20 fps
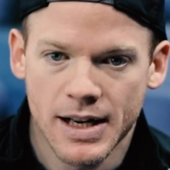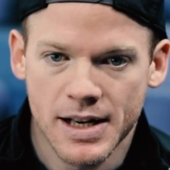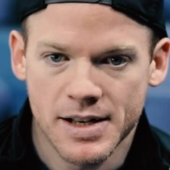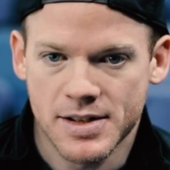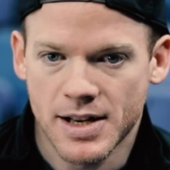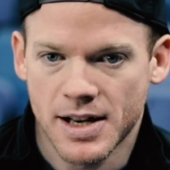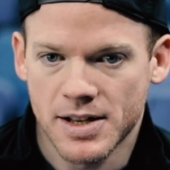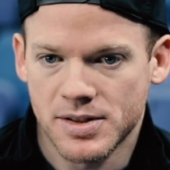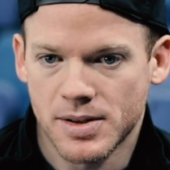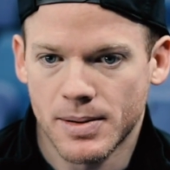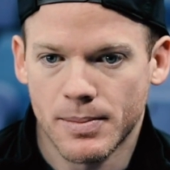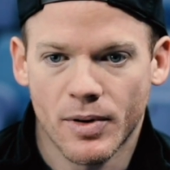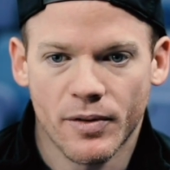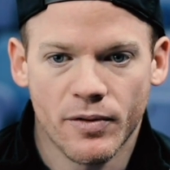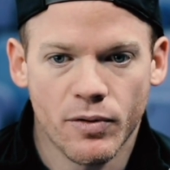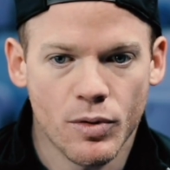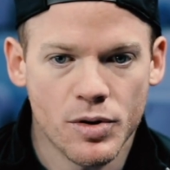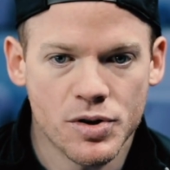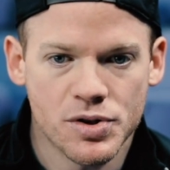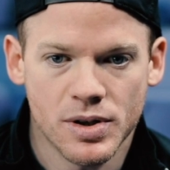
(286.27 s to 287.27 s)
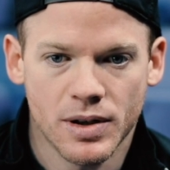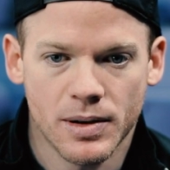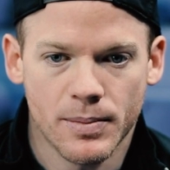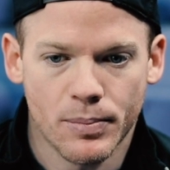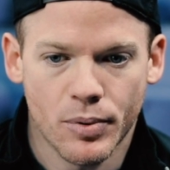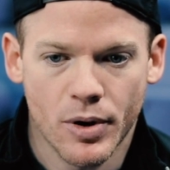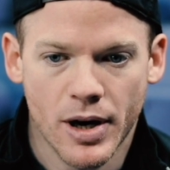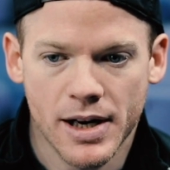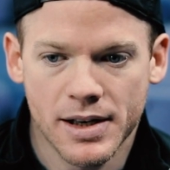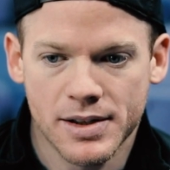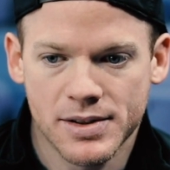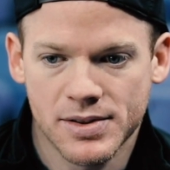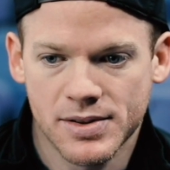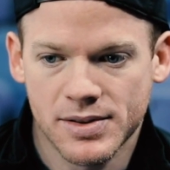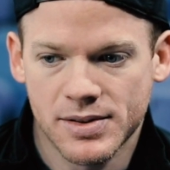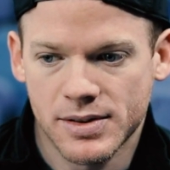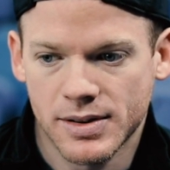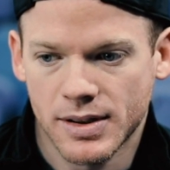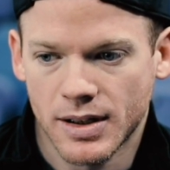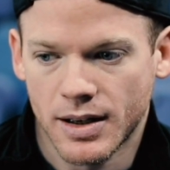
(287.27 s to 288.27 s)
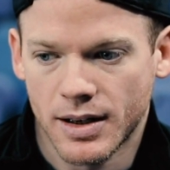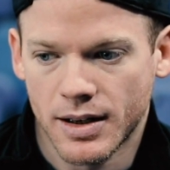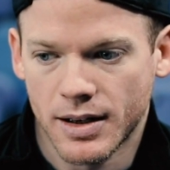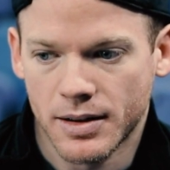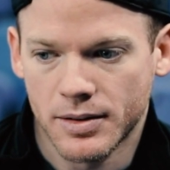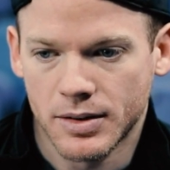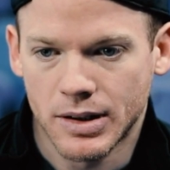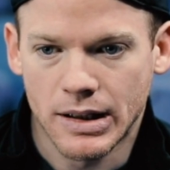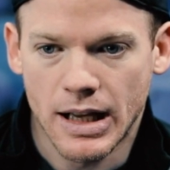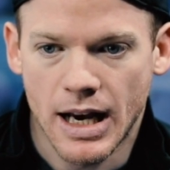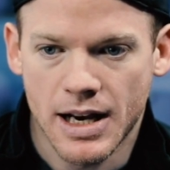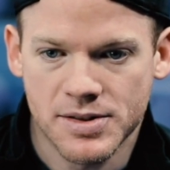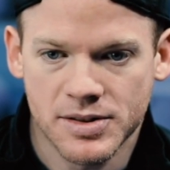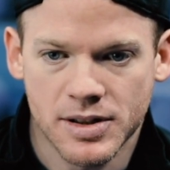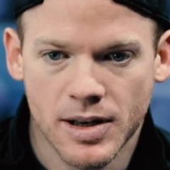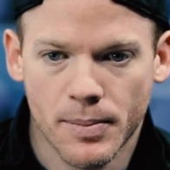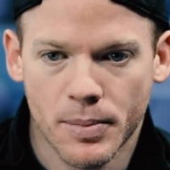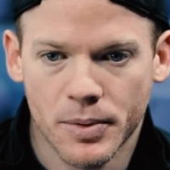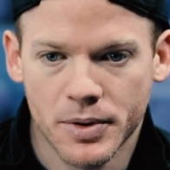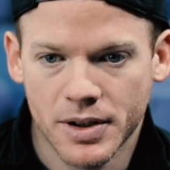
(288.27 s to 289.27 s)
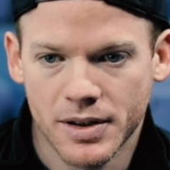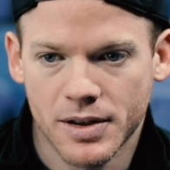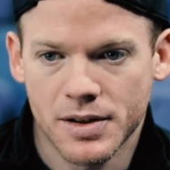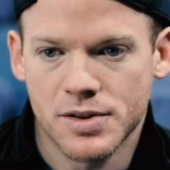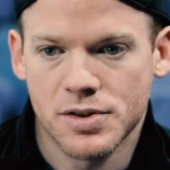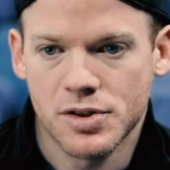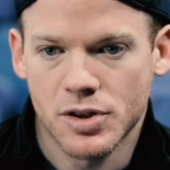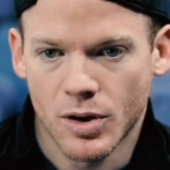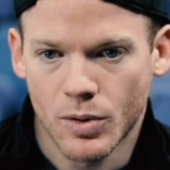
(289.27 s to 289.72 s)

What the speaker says: He's had some unfortunate breaks the last couple years.